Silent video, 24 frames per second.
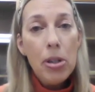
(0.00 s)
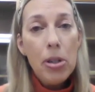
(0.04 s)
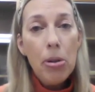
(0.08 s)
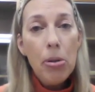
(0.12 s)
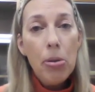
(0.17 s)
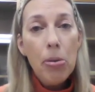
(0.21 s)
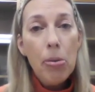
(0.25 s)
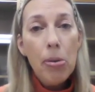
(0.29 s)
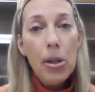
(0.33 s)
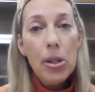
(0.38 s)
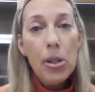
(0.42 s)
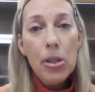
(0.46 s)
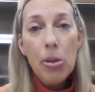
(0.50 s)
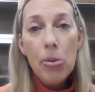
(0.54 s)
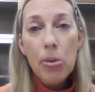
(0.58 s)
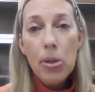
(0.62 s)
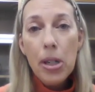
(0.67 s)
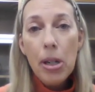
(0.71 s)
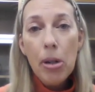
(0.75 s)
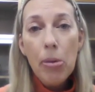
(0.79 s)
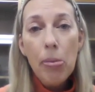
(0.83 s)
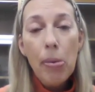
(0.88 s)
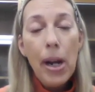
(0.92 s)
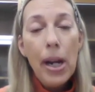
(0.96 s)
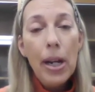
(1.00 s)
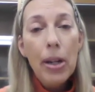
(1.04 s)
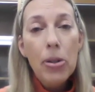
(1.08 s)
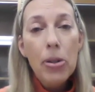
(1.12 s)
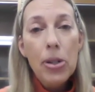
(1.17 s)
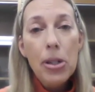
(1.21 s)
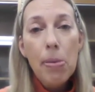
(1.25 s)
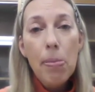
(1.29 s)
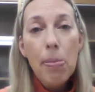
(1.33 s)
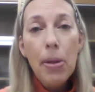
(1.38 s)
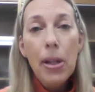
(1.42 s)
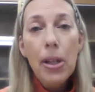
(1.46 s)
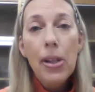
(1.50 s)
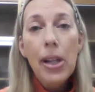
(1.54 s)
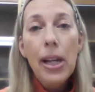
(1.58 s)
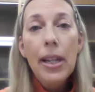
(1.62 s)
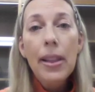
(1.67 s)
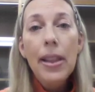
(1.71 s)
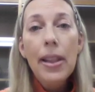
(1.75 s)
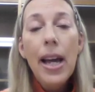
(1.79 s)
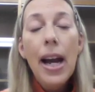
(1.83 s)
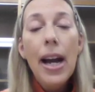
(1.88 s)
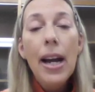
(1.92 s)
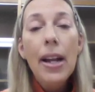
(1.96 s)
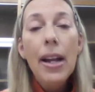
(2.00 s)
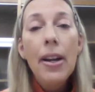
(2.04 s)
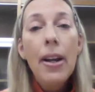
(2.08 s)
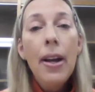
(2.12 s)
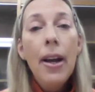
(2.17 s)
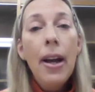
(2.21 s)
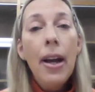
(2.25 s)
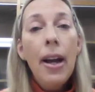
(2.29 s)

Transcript: to associate rank or something like that.